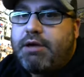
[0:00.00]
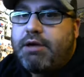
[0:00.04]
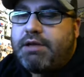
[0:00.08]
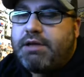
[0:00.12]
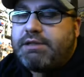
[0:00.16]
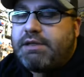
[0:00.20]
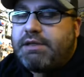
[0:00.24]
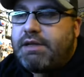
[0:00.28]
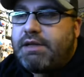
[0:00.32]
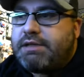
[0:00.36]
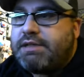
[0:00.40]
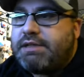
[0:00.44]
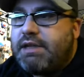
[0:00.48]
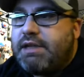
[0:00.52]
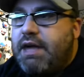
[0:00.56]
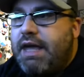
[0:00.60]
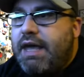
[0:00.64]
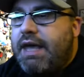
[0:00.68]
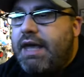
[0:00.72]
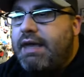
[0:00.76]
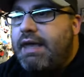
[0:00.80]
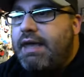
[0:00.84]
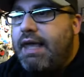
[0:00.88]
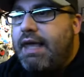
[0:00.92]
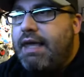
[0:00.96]
Because like I said, I
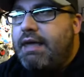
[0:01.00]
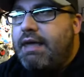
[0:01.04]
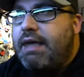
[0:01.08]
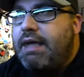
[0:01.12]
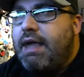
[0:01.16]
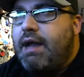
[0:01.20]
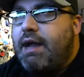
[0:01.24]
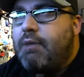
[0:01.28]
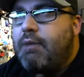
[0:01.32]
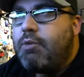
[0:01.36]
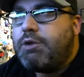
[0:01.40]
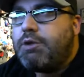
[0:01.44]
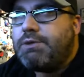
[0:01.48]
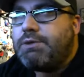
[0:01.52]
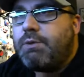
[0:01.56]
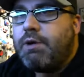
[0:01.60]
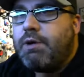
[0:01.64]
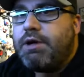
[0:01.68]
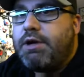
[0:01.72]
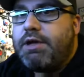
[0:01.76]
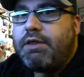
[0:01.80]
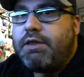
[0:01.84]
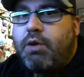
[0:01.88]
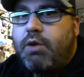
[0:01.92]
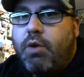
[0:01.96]
had 8 cameras
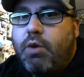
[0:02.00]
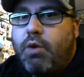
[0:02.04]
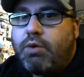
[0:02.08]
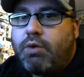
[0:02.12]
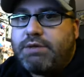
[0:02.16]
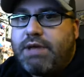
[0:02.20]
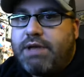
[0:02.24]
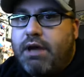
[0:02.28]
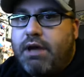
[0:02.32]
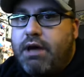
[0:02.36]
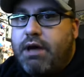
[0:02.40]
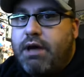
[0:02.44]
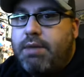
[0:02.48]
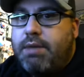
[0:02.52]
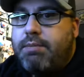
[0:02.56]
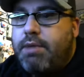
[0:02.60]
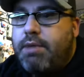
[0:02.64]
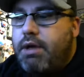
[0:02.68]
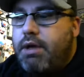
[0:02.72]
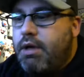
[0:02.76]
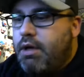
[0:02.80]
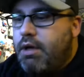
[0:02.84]
running the whole time